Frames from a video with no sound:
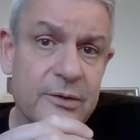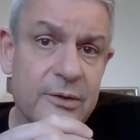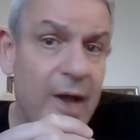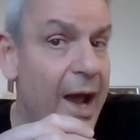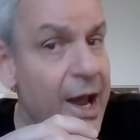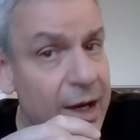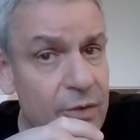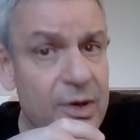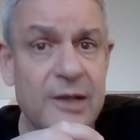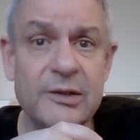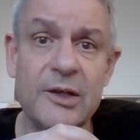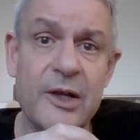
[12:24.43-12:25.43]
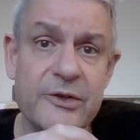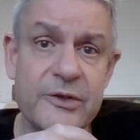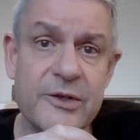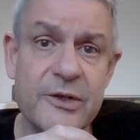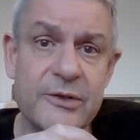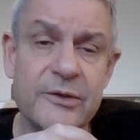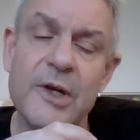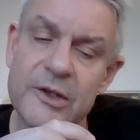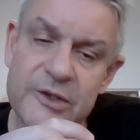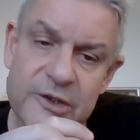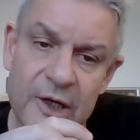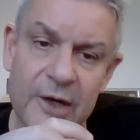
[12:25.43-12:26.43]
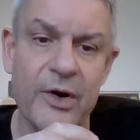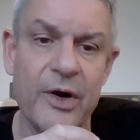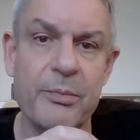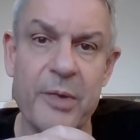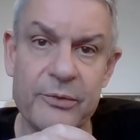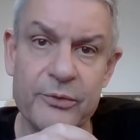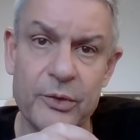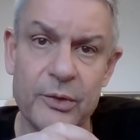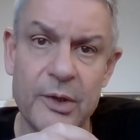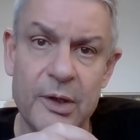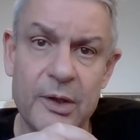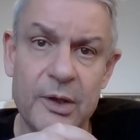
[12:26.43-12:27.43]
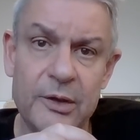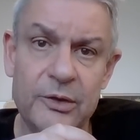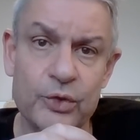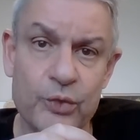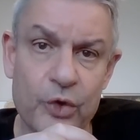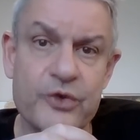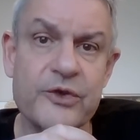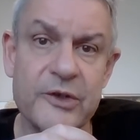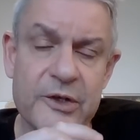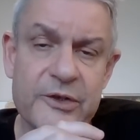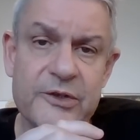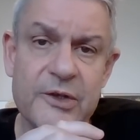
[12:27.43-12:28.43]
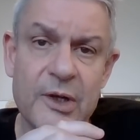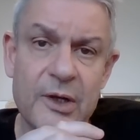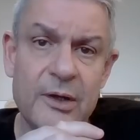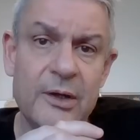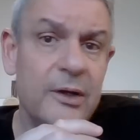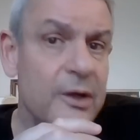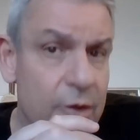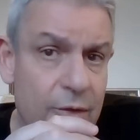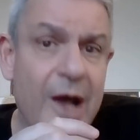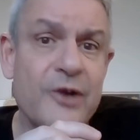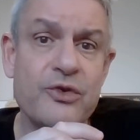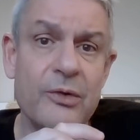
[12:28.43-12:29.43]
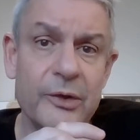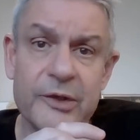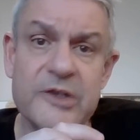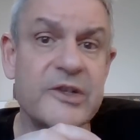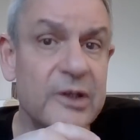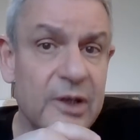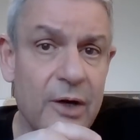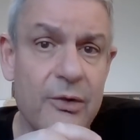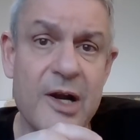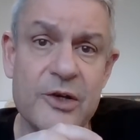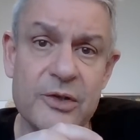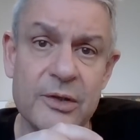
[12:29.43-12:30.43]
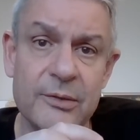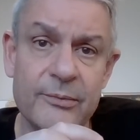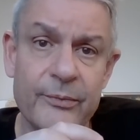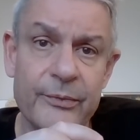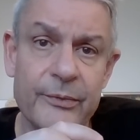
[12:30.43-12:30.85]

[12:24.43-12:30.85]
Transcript: they're angry at the narcissist, it's still very painful to watch this gradual disintegration,